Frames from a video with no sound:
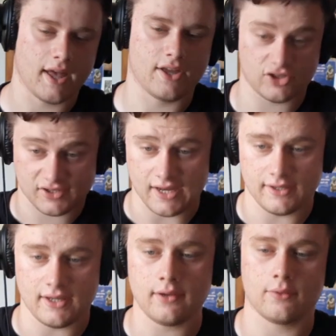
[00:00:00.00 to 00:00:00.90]
just down
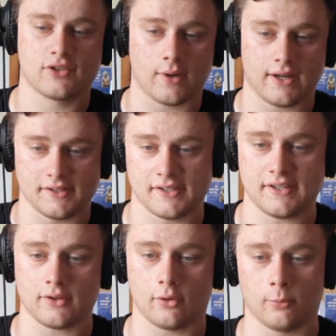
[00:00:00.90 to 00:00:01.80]
here, so I can
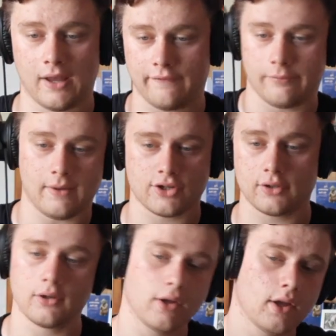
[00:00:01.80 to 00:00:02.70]
see all my information.